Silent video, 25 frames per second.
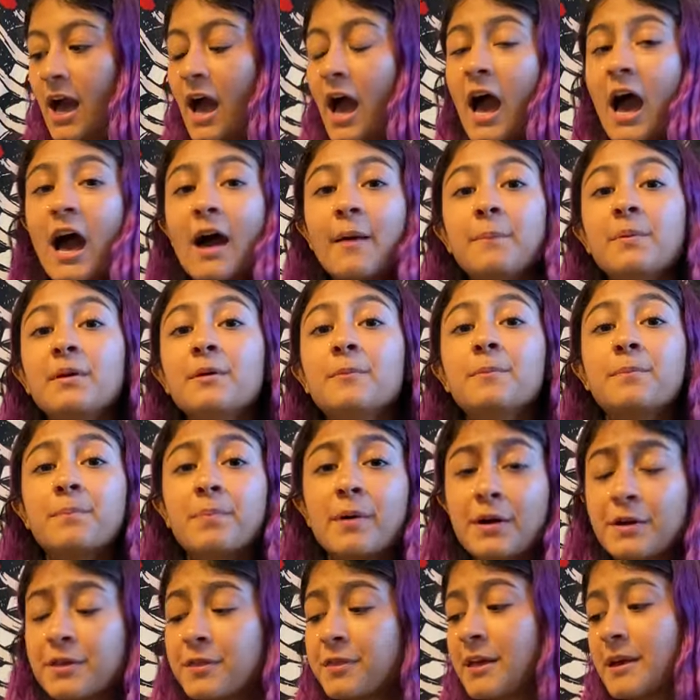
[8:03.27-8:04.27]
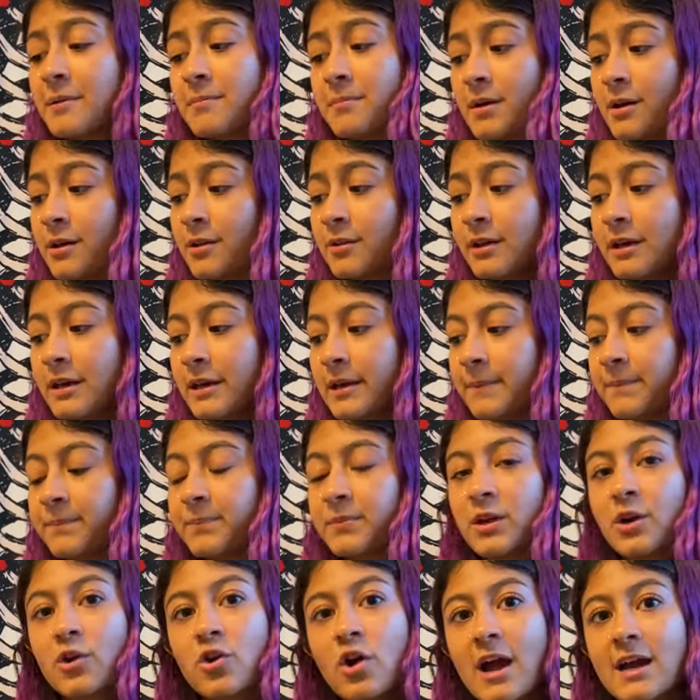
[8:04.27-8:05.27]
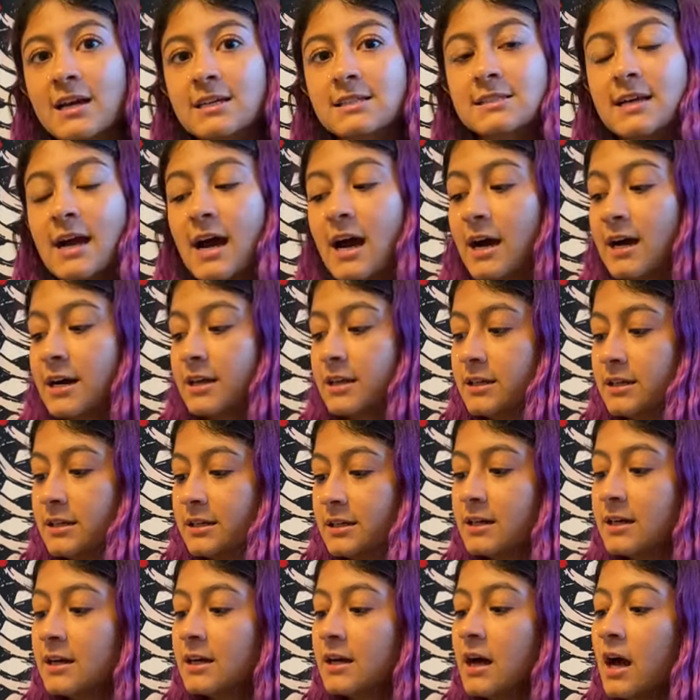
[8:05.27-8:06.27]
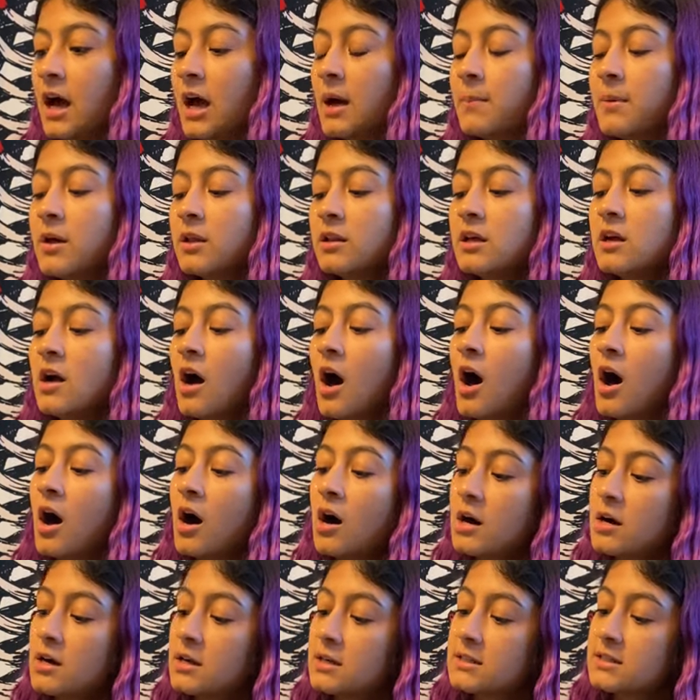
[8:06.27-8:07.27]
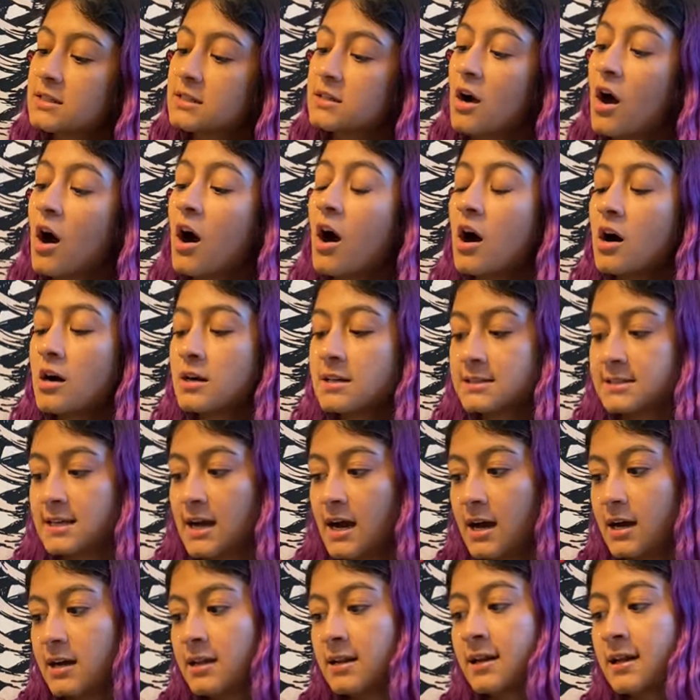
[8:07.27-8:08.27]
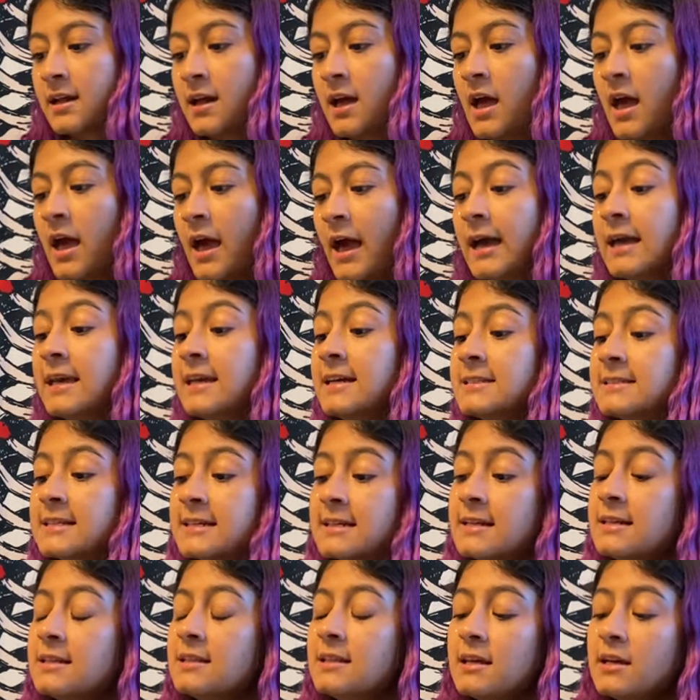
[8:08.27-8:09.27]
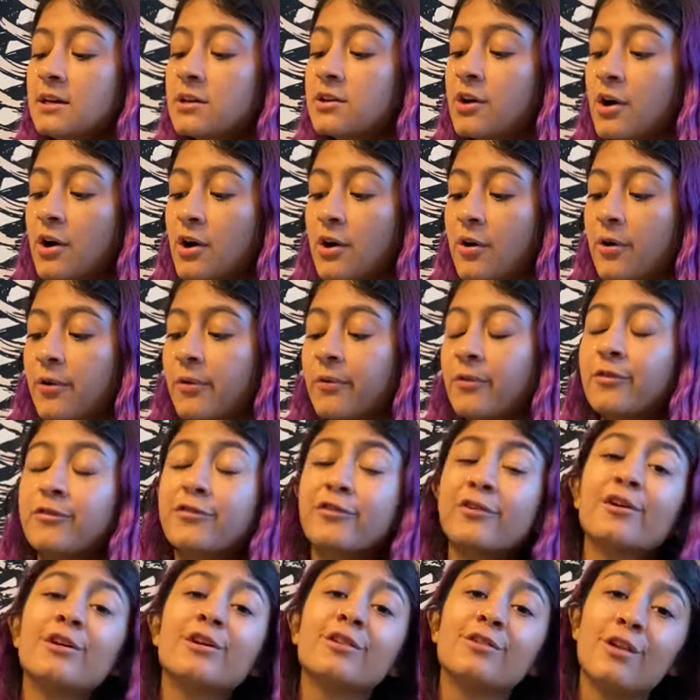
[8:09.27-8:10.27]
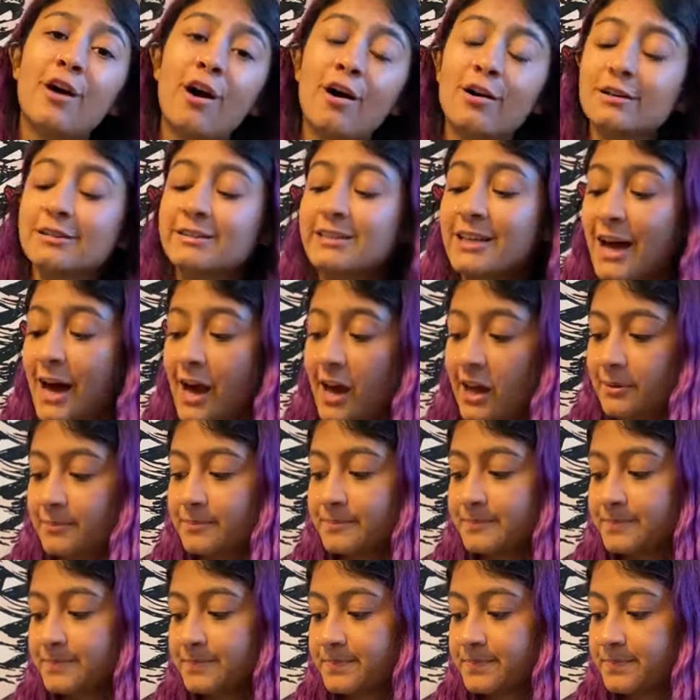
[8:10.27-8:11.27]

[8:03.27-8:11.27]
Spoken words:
"Happy birthday, Millie," cried Dad. Millie hugged and hugged Dad, and he didn't let go for a long time.